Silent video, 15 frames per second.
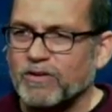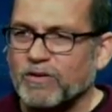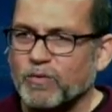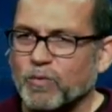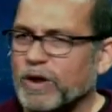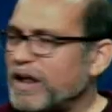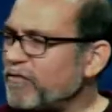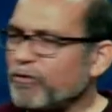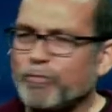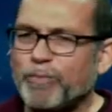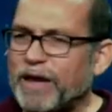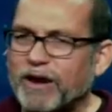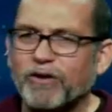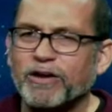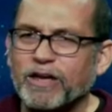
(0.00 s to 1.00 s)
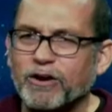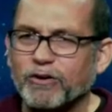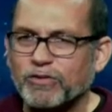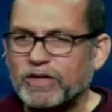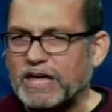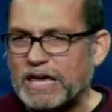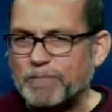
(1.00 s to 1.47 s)
Whatever barrier is
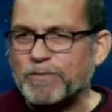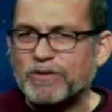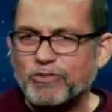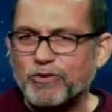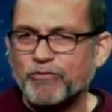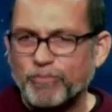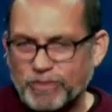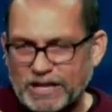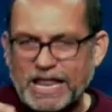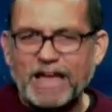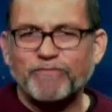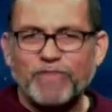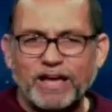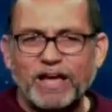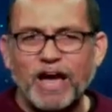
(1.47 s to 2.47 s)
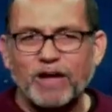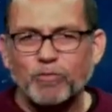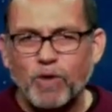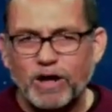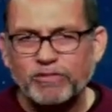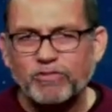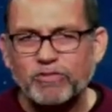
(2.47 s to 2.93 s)
keeping you from the life that God
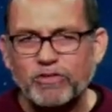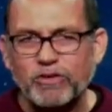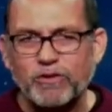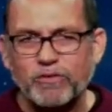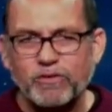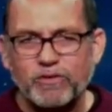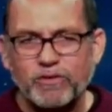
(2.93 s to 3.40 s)
wants you,